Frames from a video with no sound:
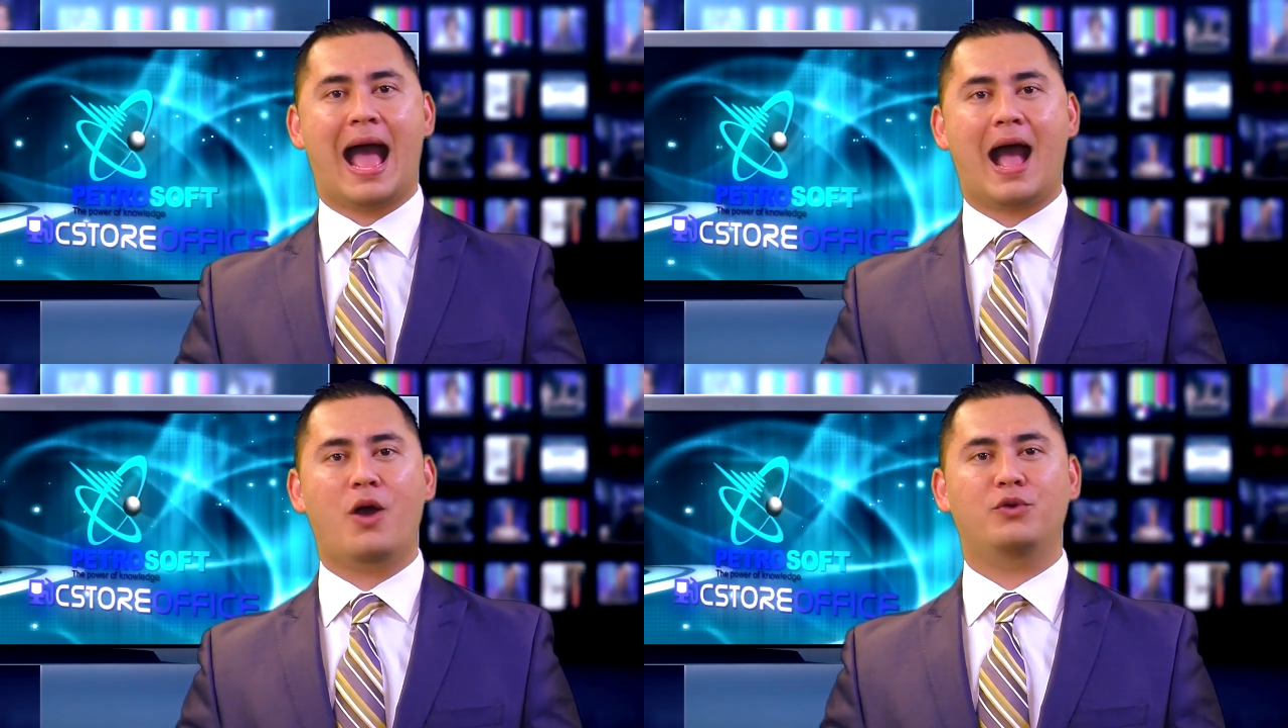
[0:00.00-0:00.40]

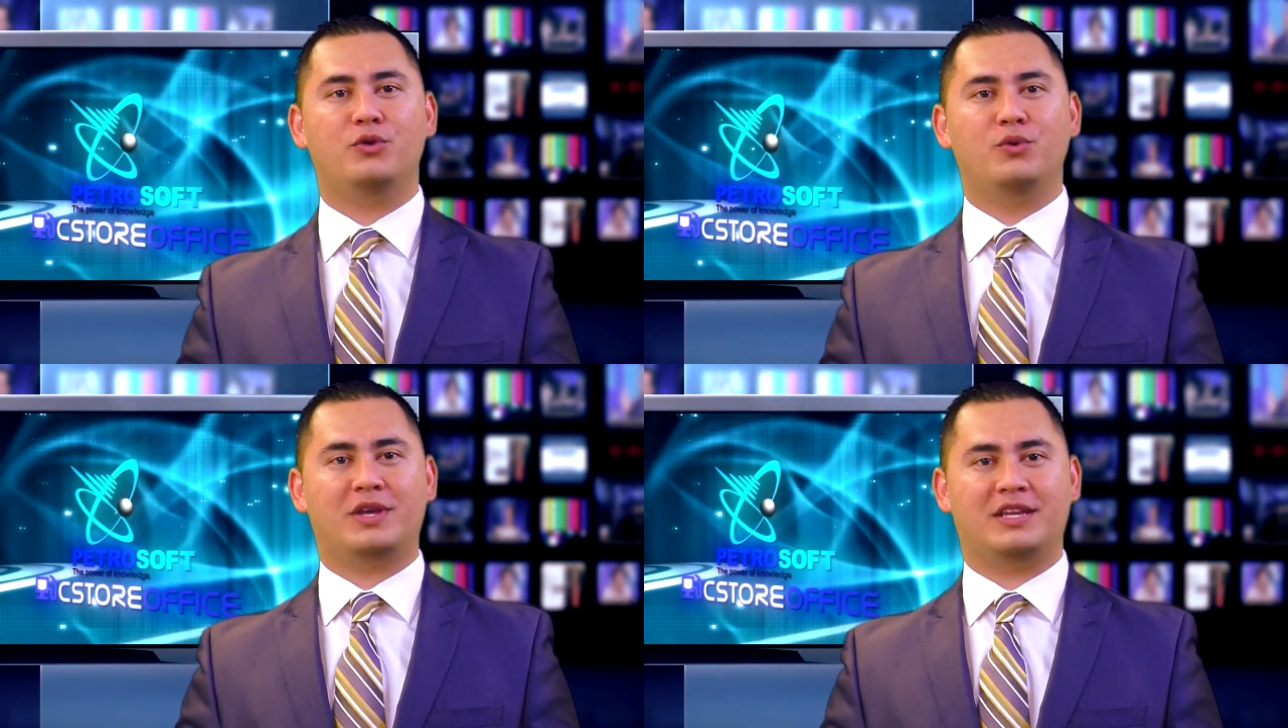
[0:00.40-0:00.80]
how
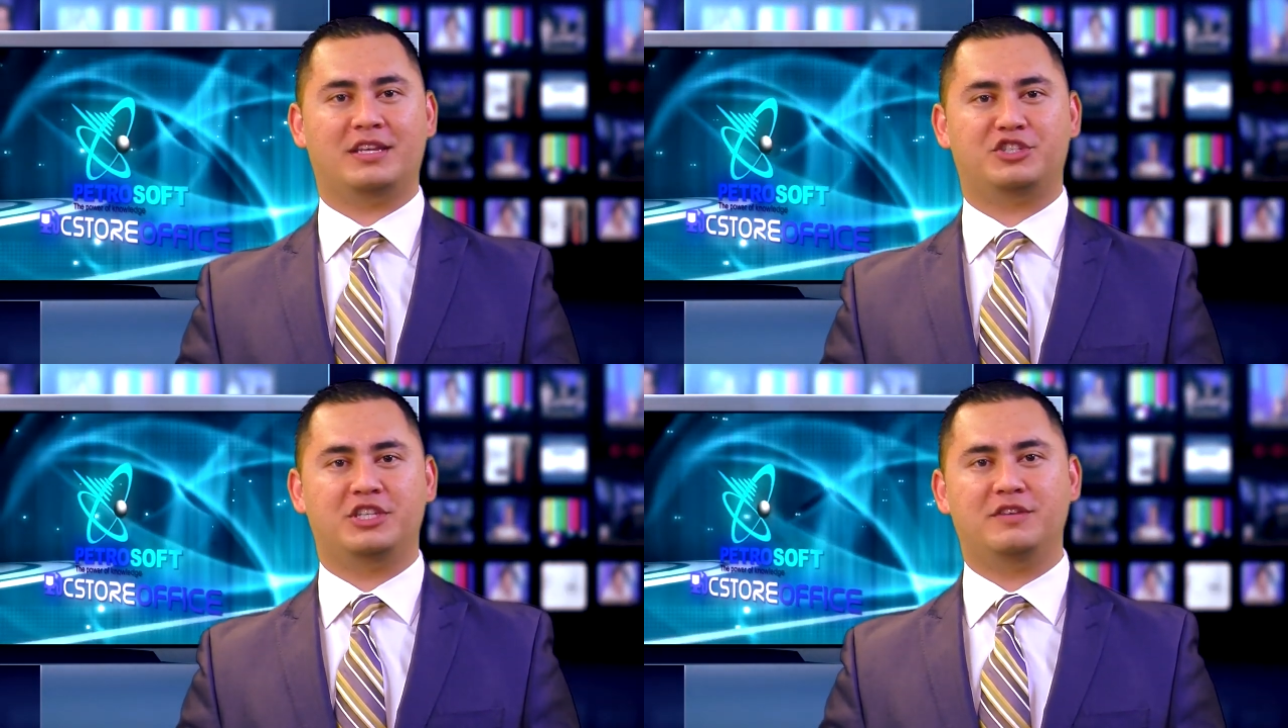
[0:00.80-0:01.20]
you can
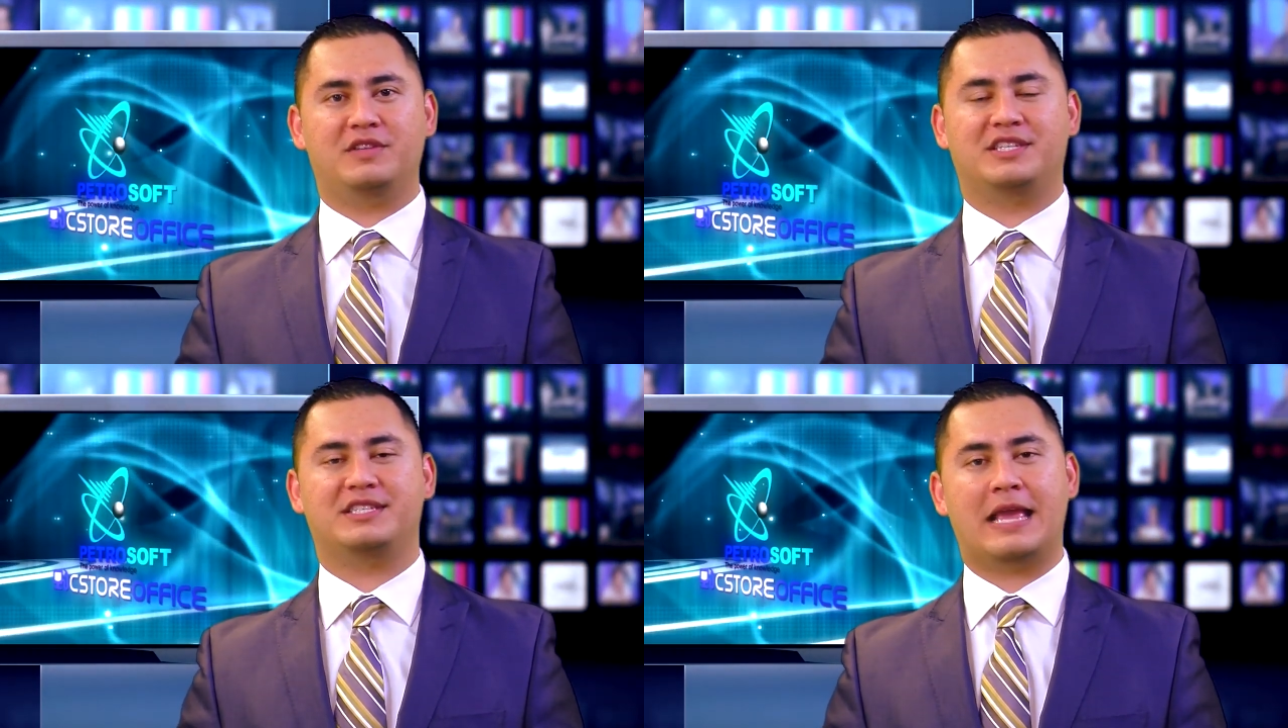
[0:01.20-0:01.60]

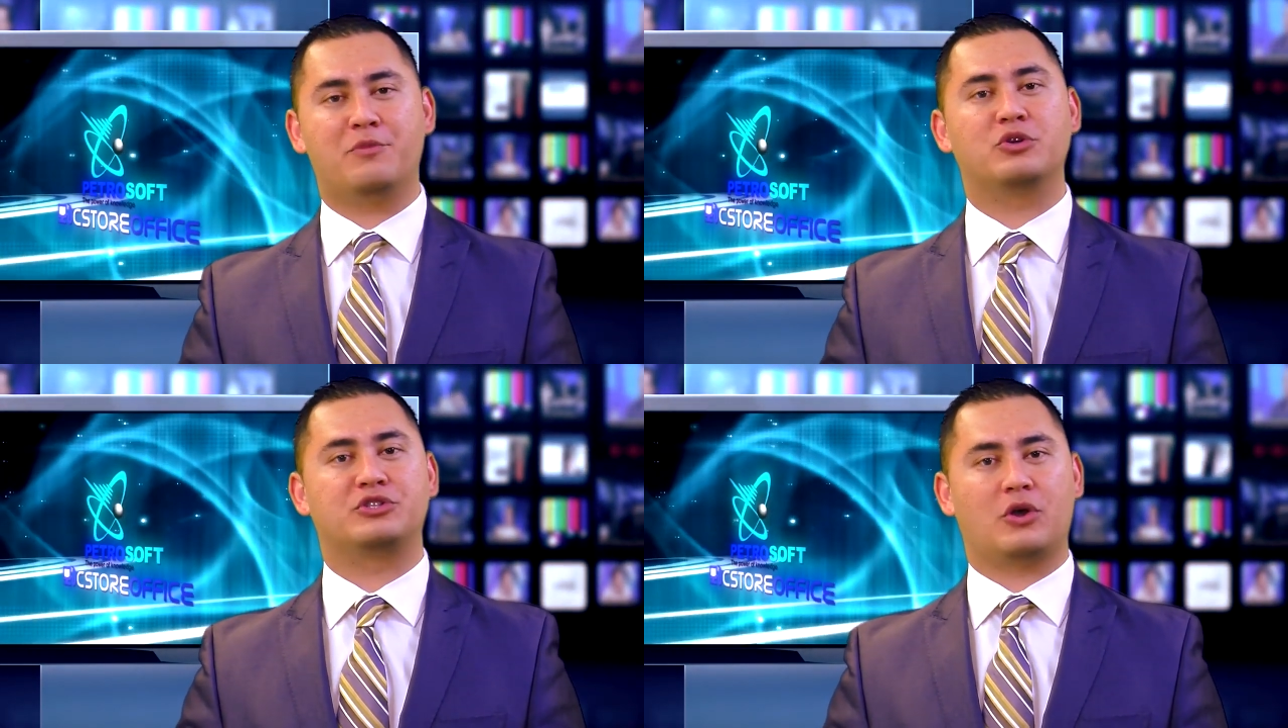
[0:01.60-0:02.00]
achieve these
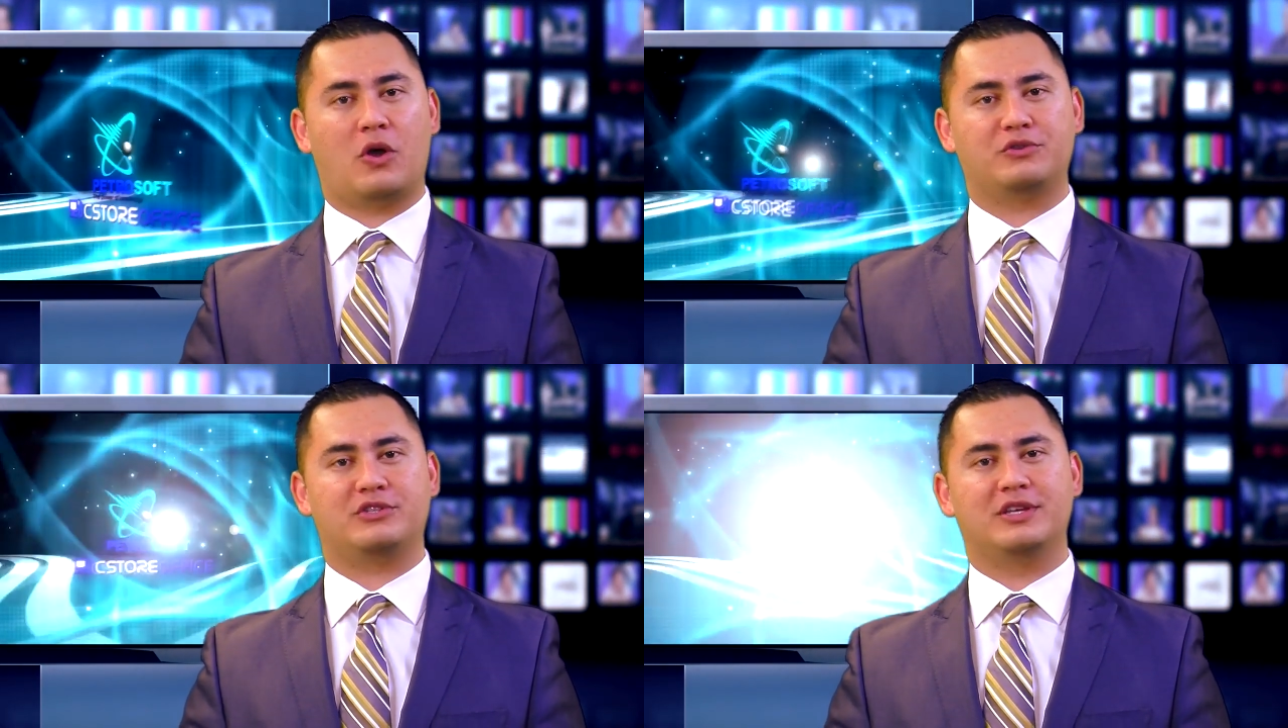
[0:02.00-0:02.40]
same
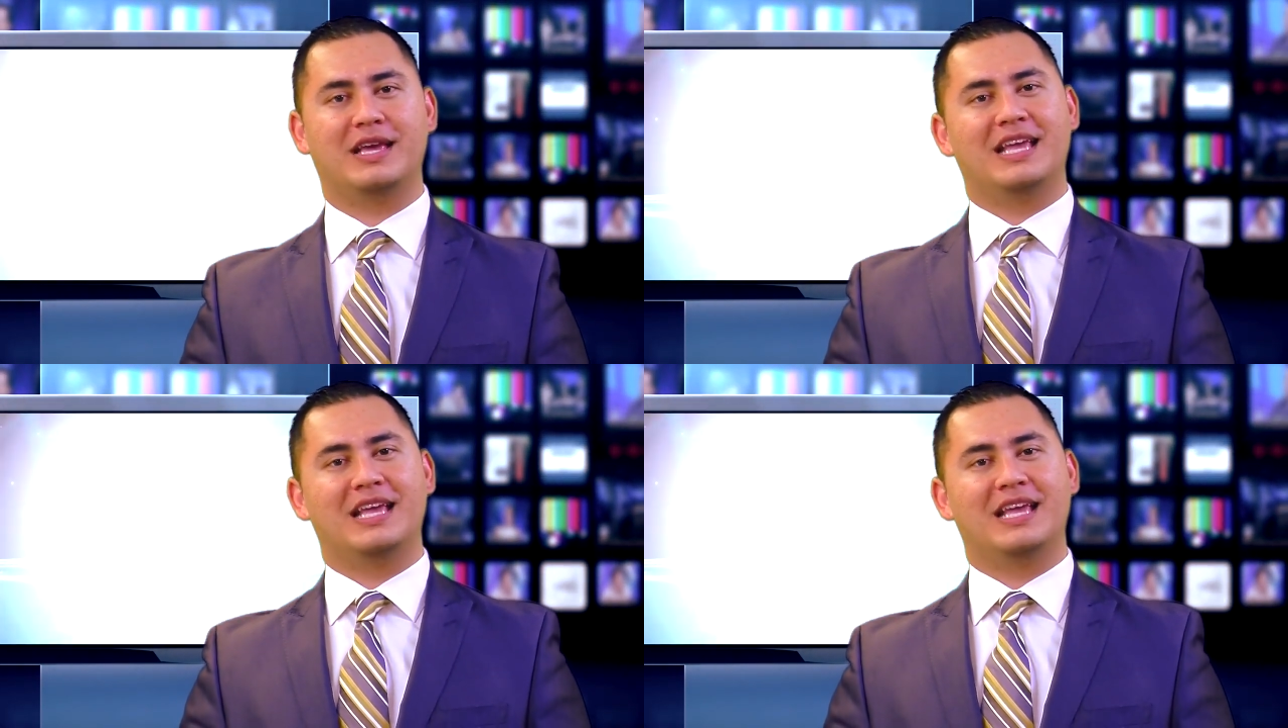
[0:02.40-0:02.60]
results.